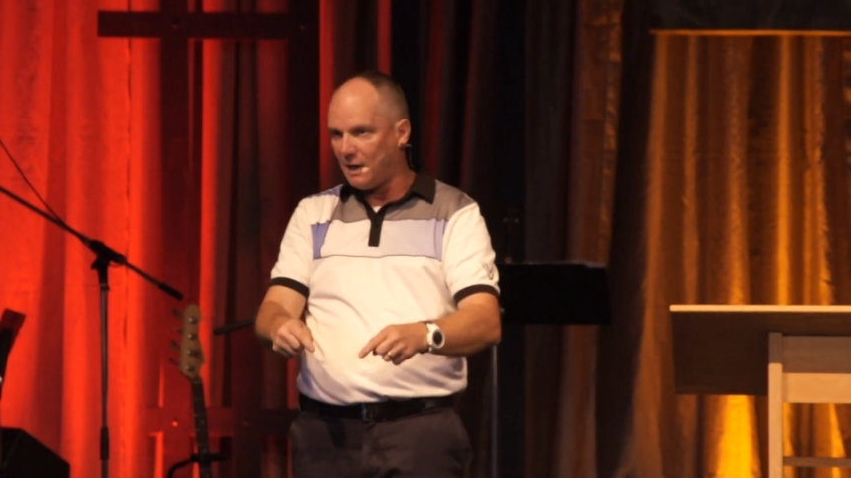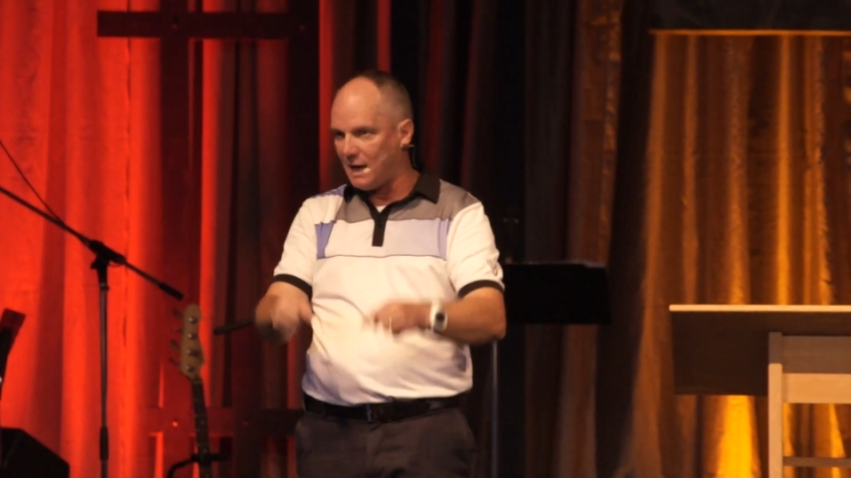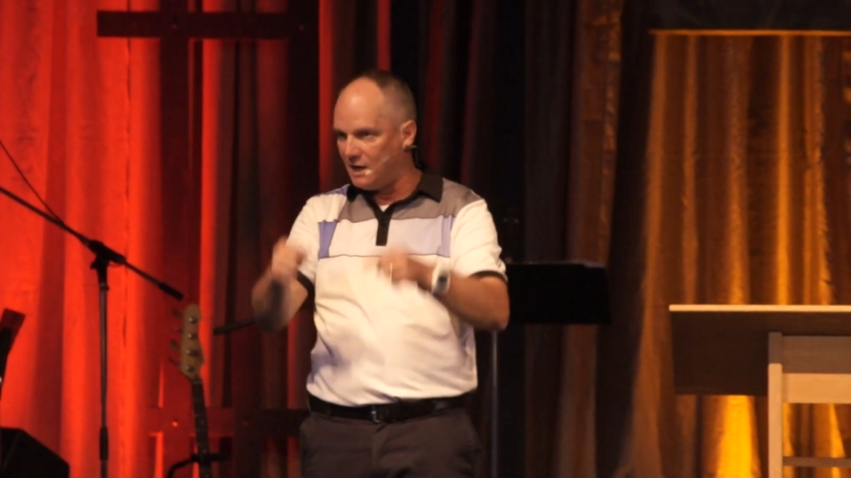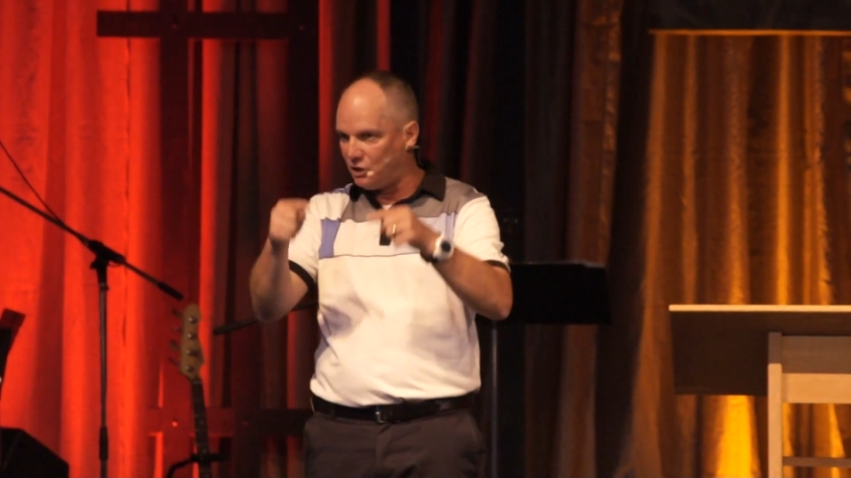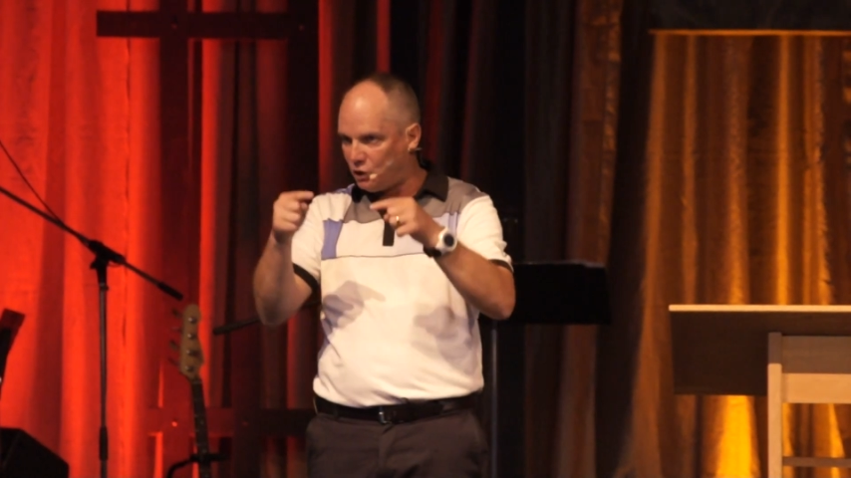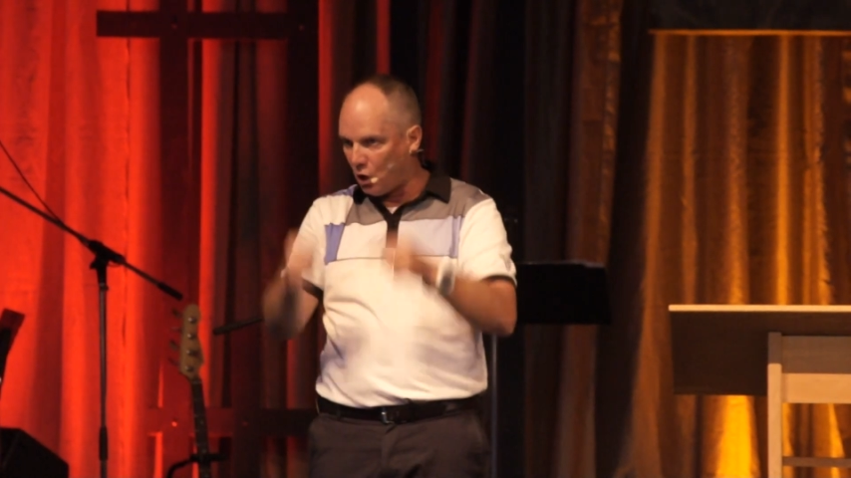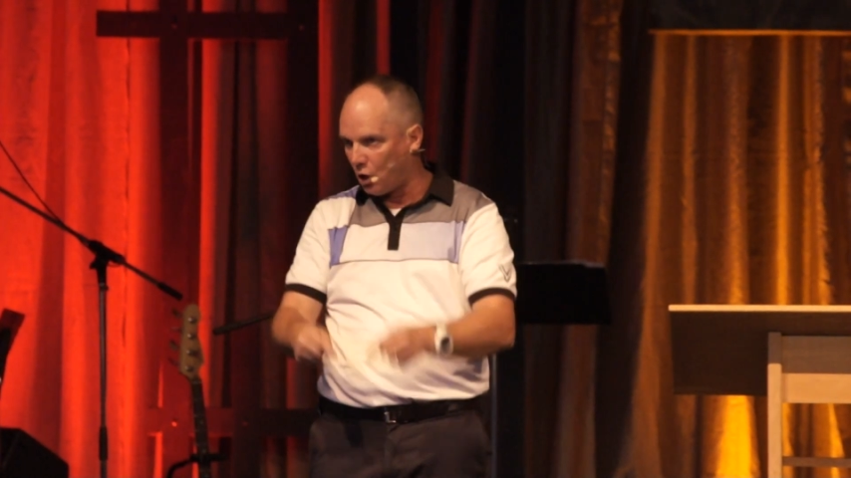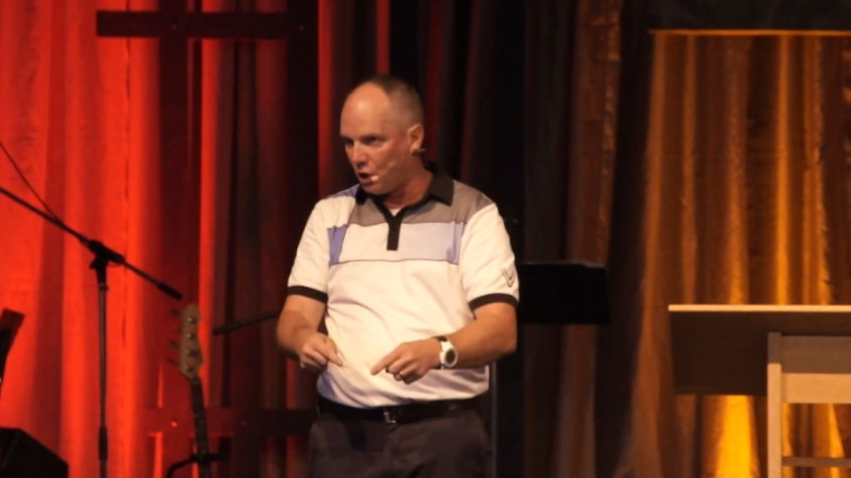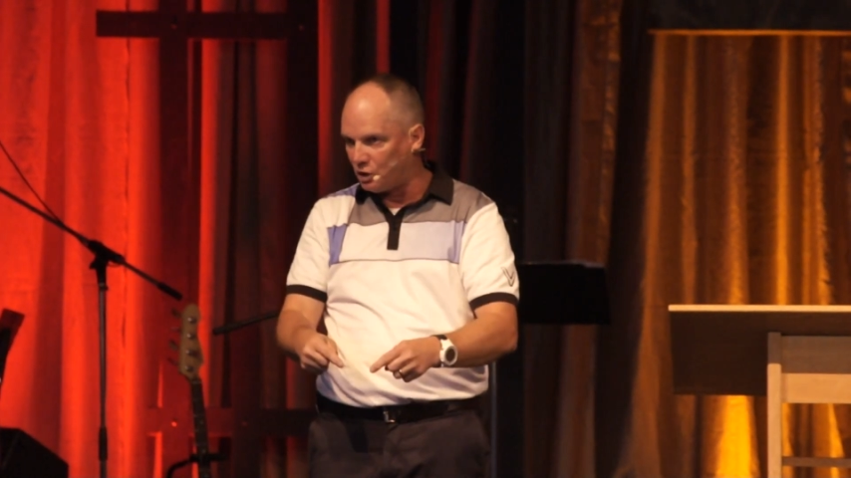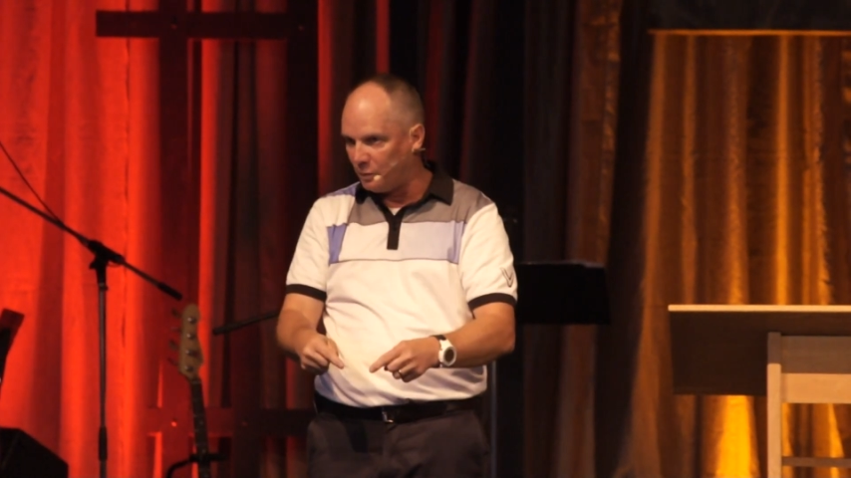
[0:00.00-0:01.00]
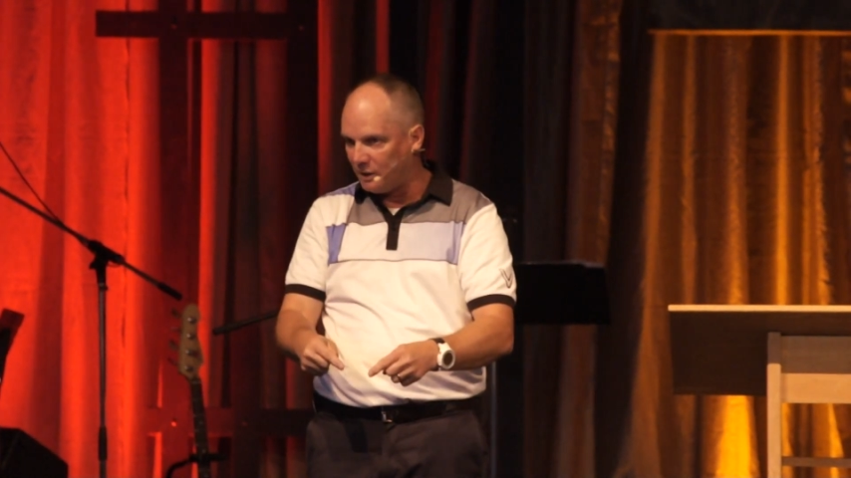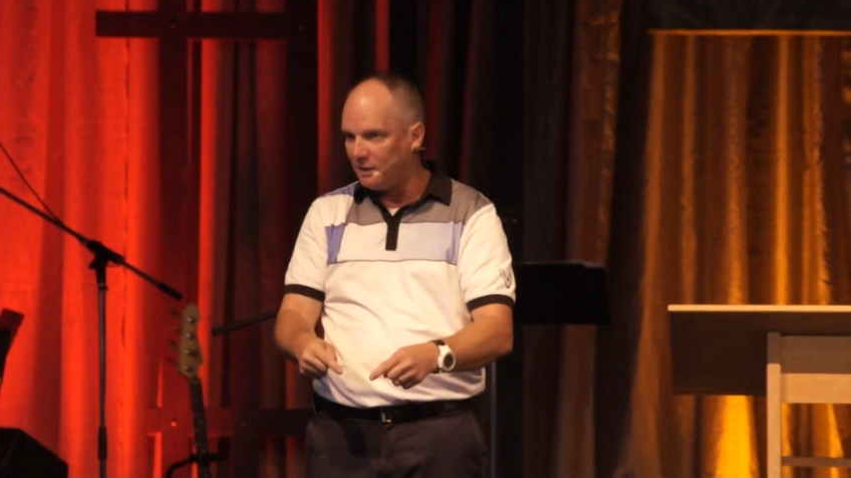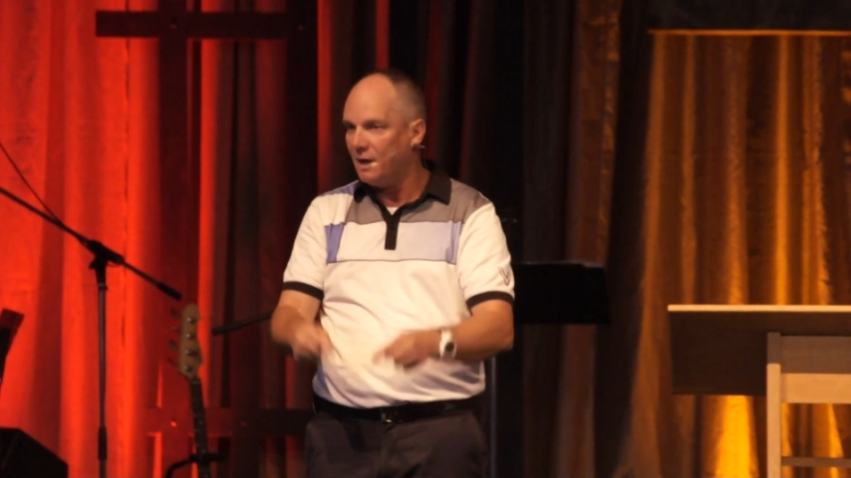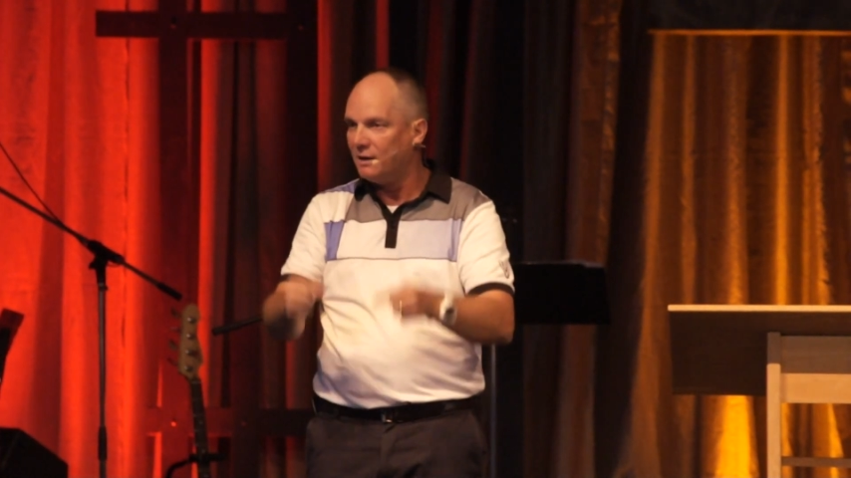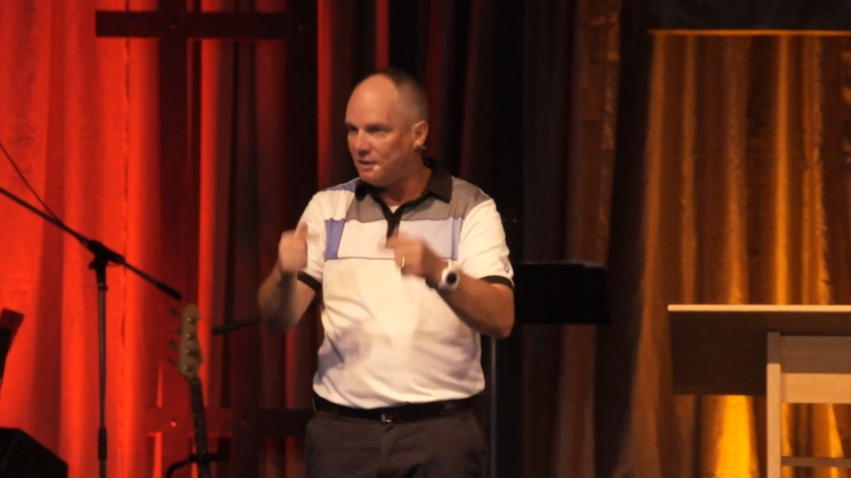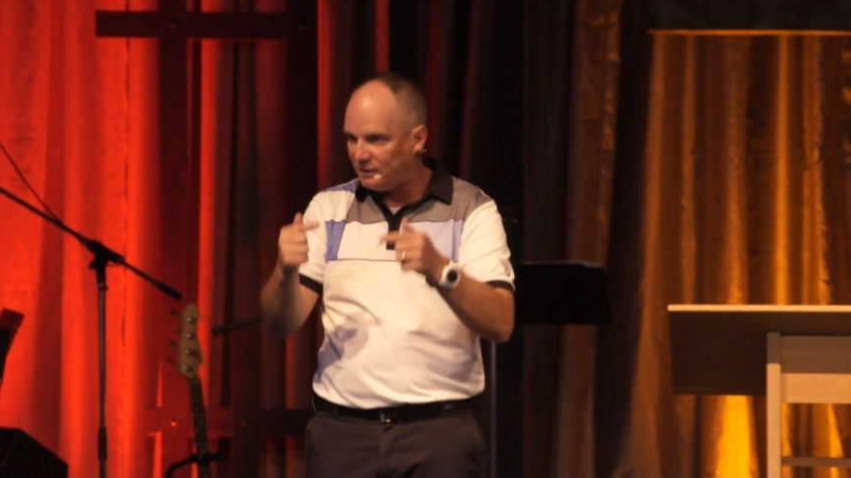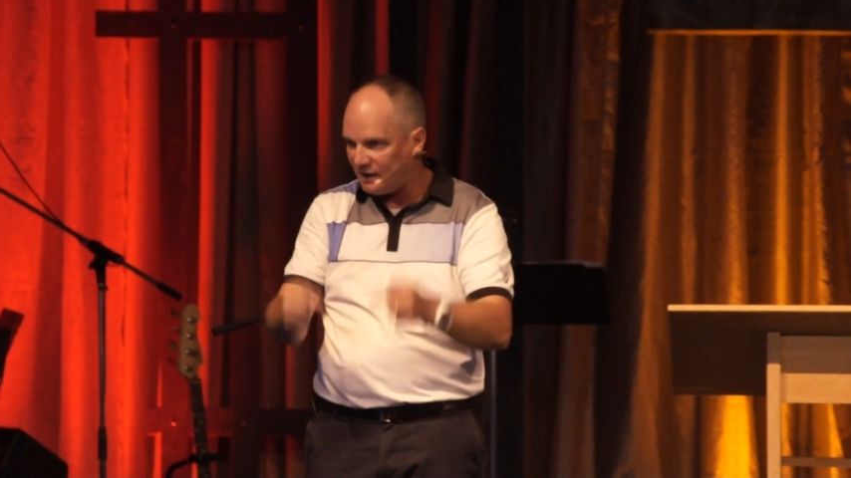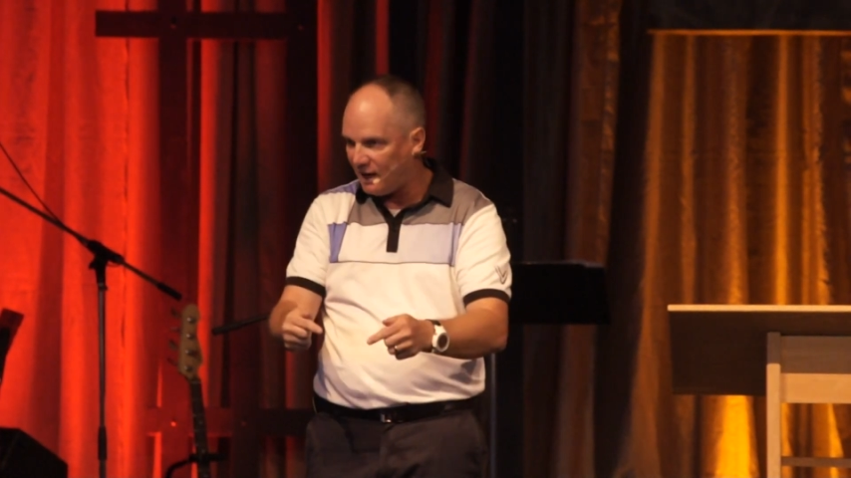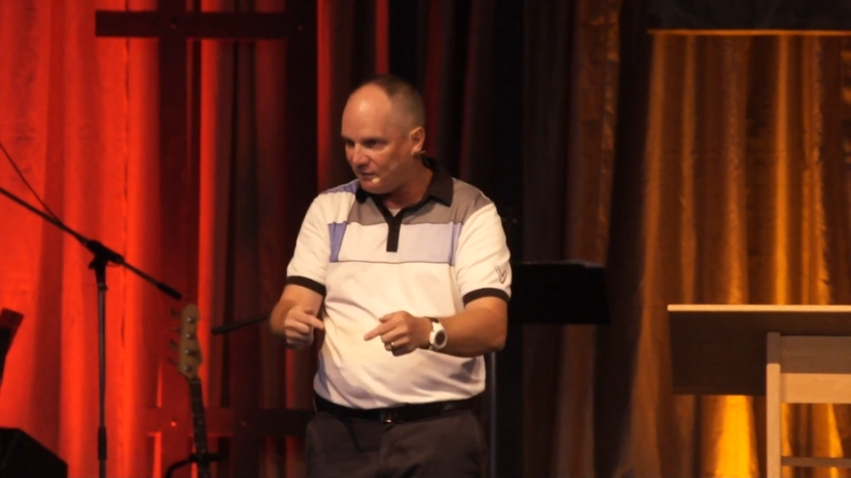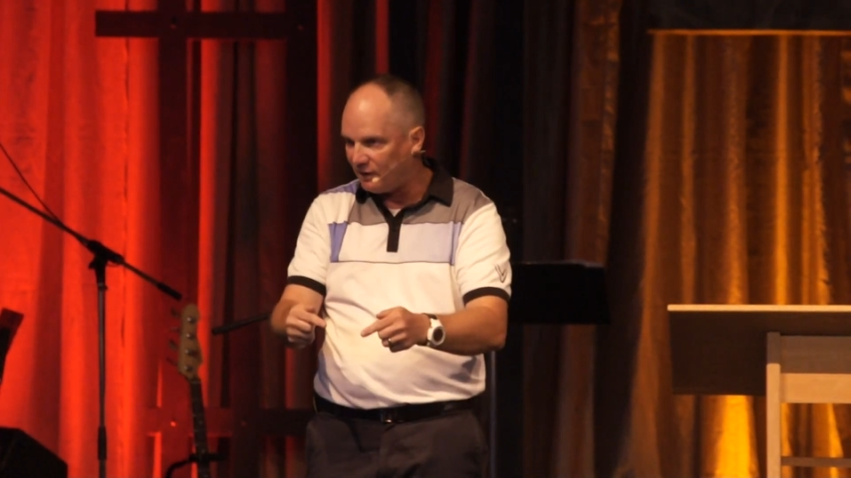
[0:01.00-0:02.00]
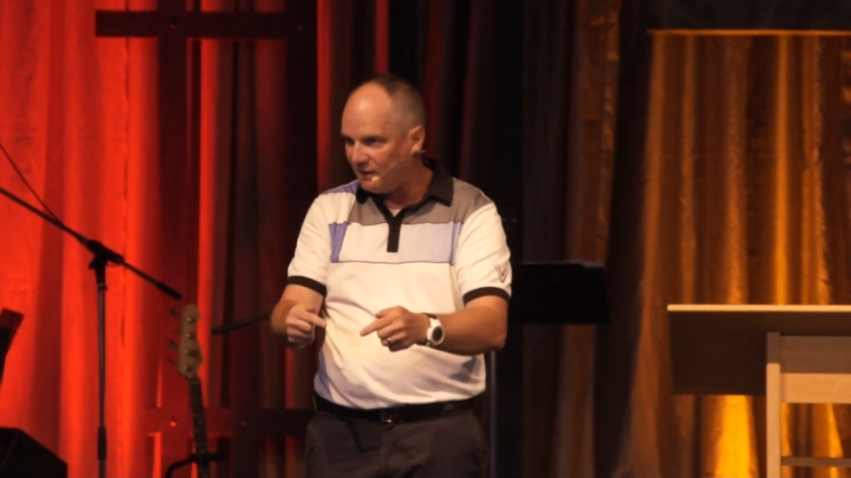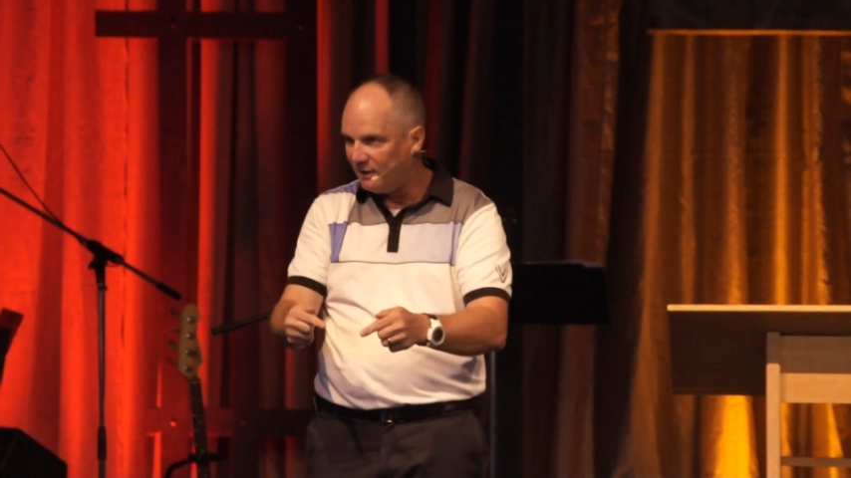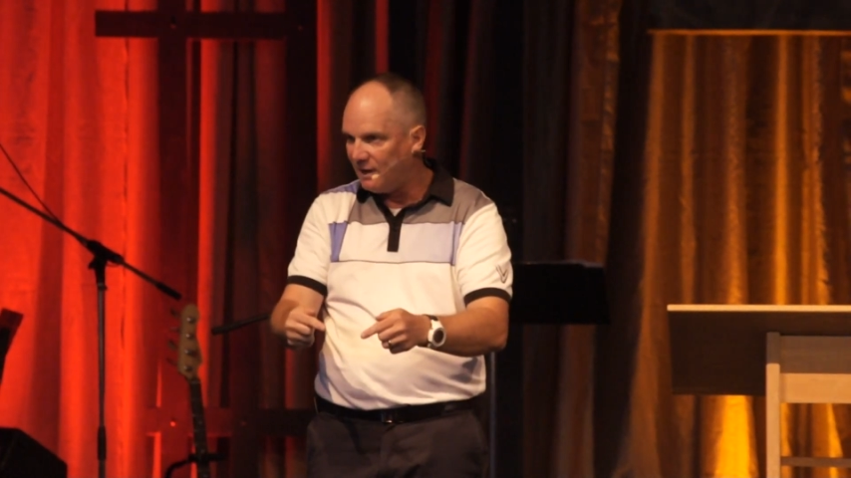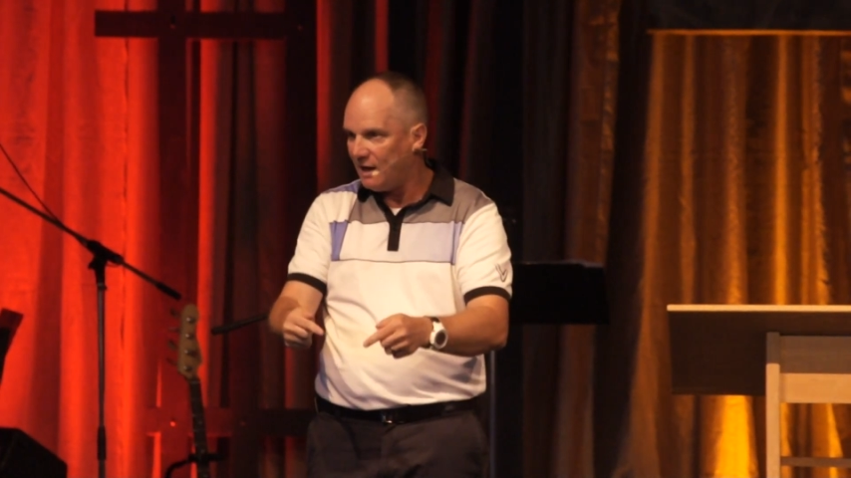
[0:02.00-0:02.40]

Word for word: encouragement to David